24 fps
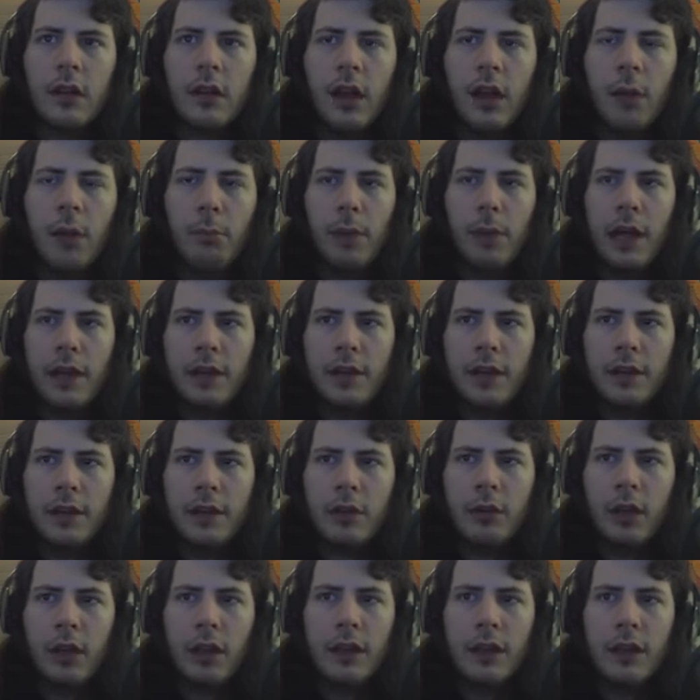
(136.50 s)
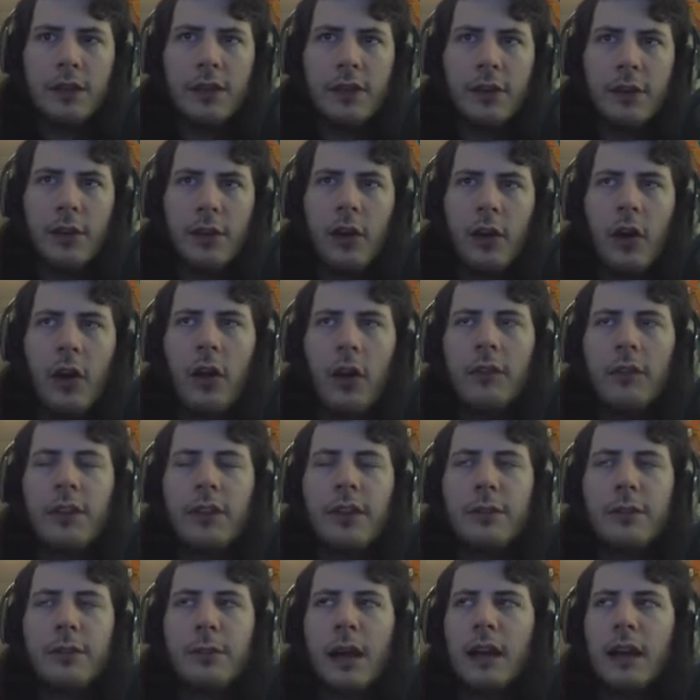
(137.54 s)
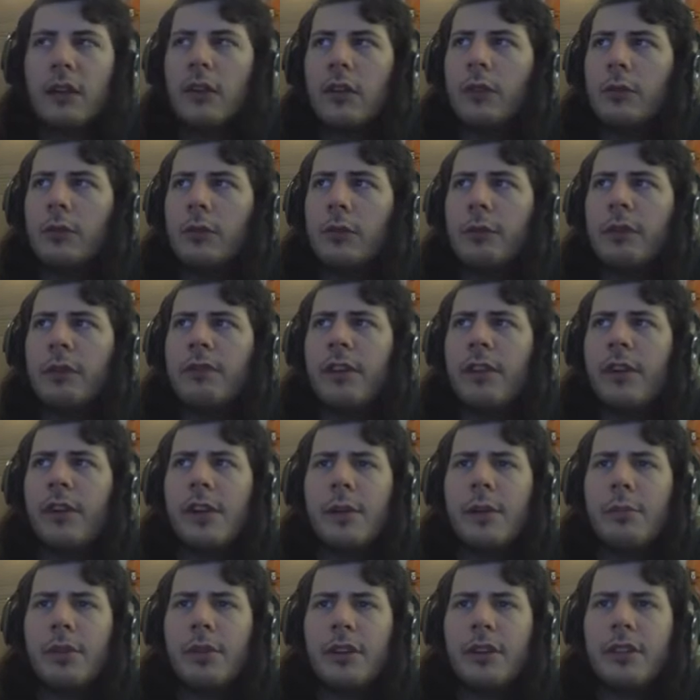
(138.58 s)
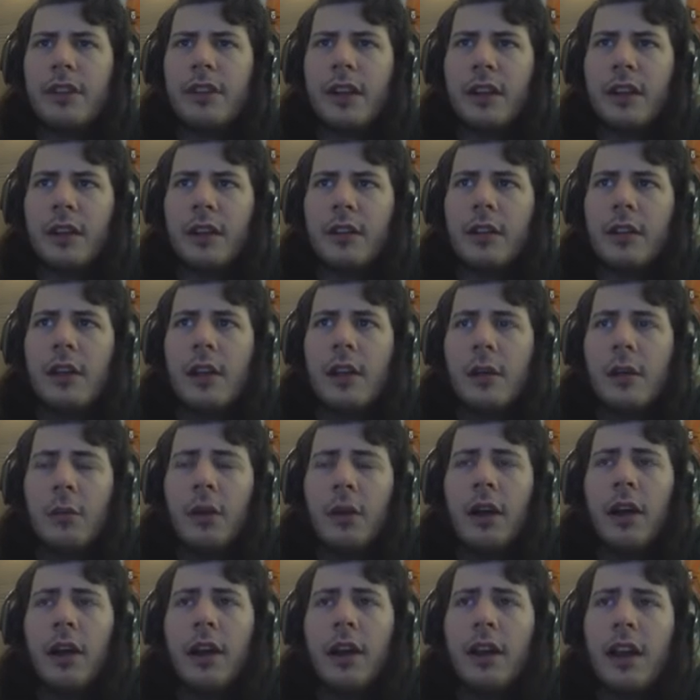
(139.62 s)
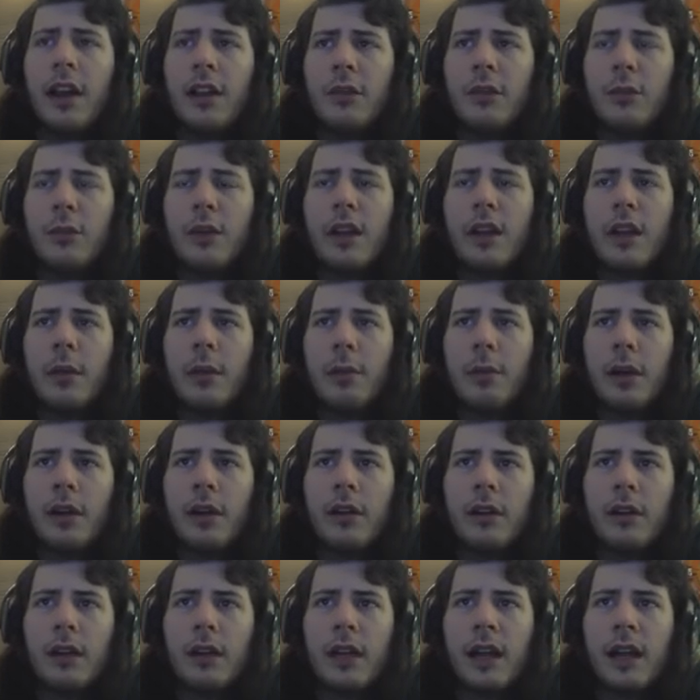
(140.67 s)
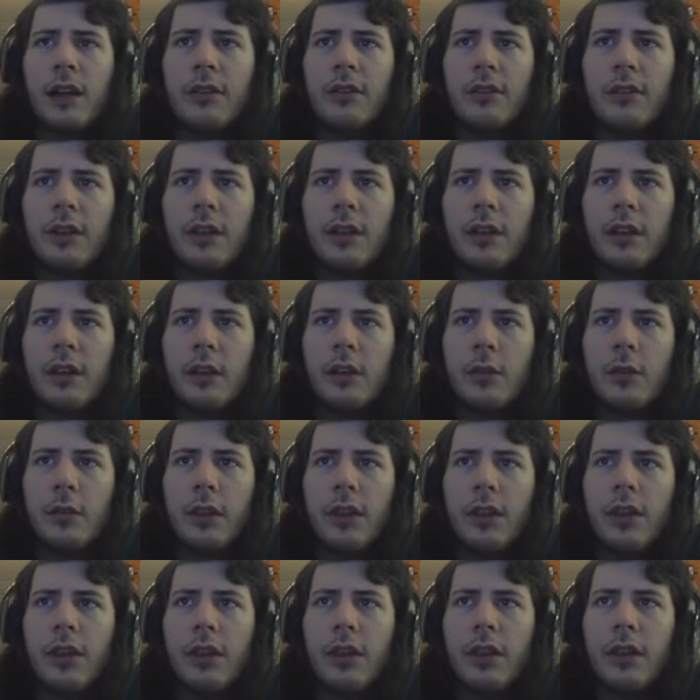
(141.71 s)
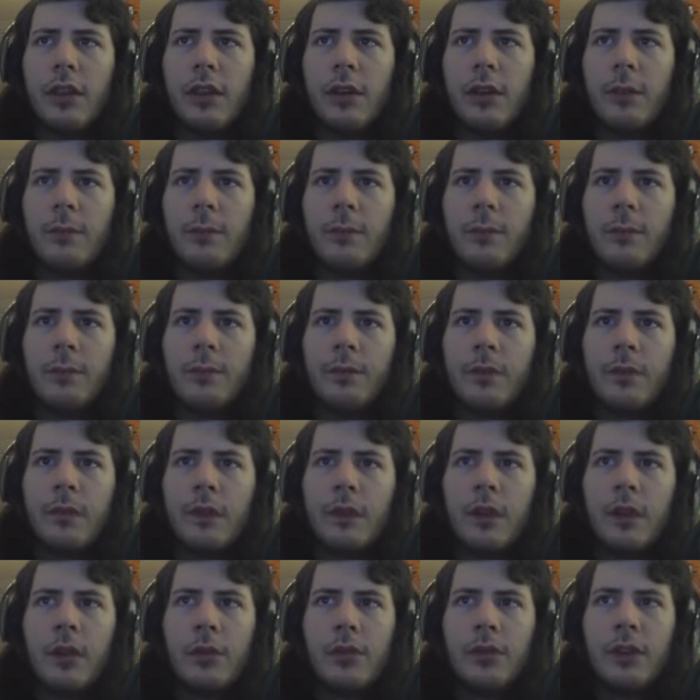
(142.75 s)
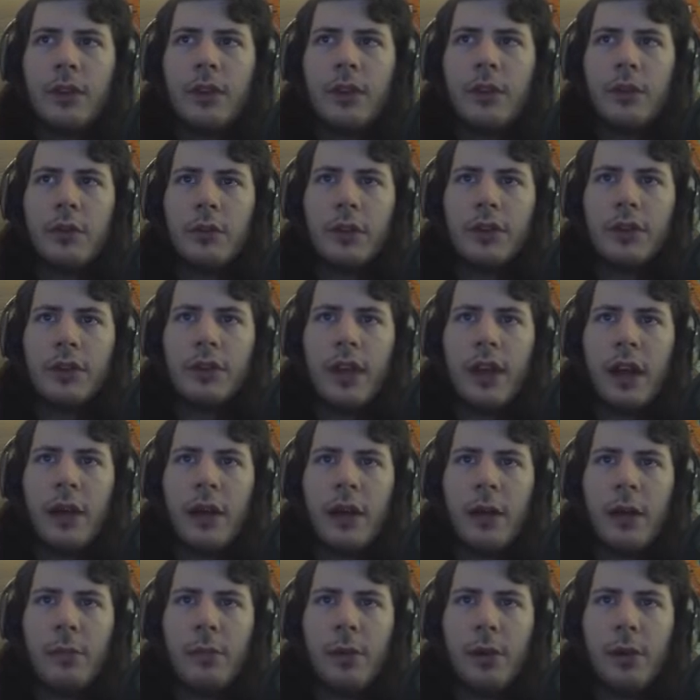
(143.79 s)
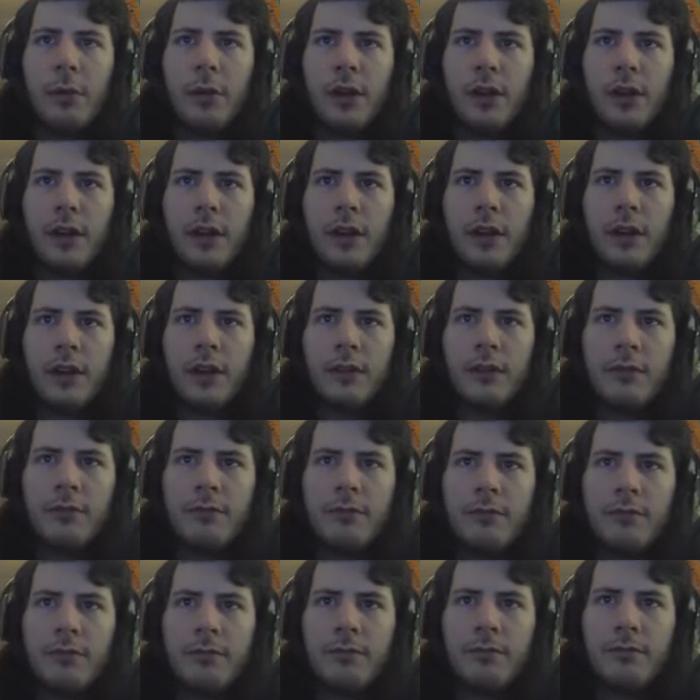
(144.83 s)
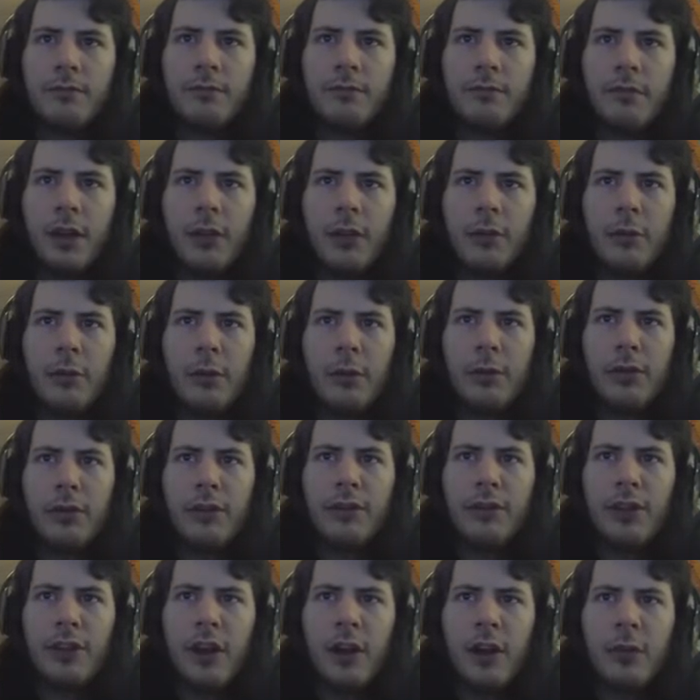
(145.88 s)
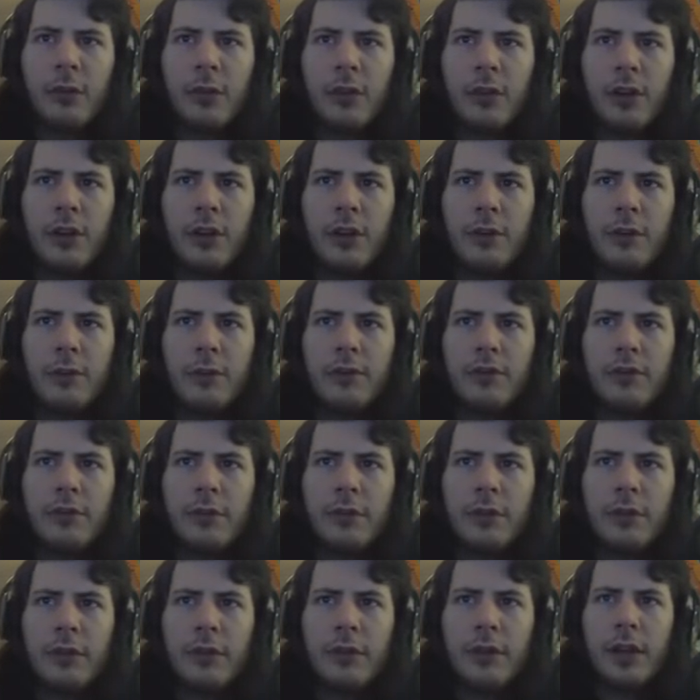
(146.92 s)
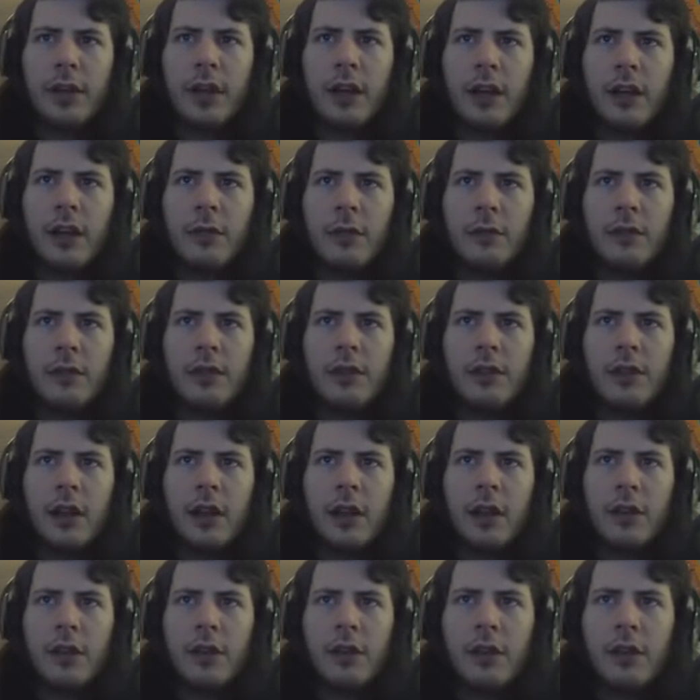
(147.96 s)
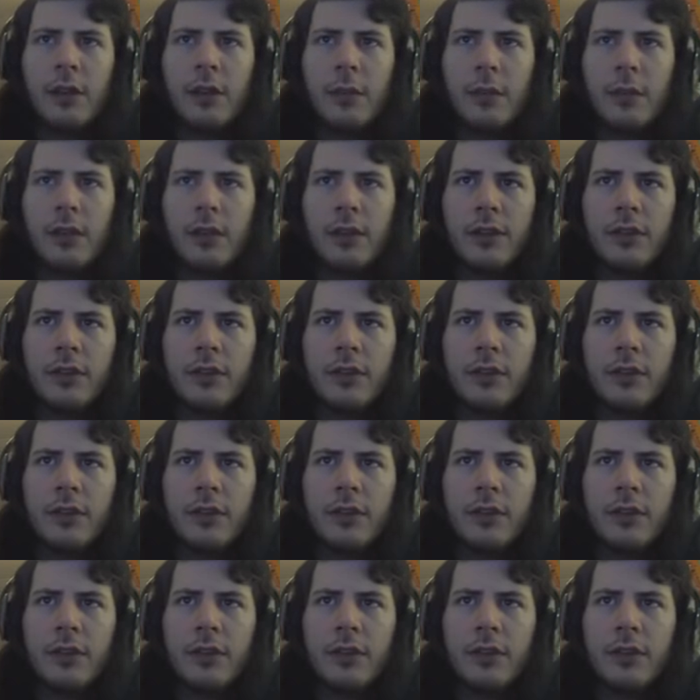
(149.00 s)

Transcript: A button to quickly turn all of these back on would be very appreciated. But in any case, we apparently have to deal with Ghosty Goo is now a permanent... I don't remember if y'all were here before or not, but y'all are harmless.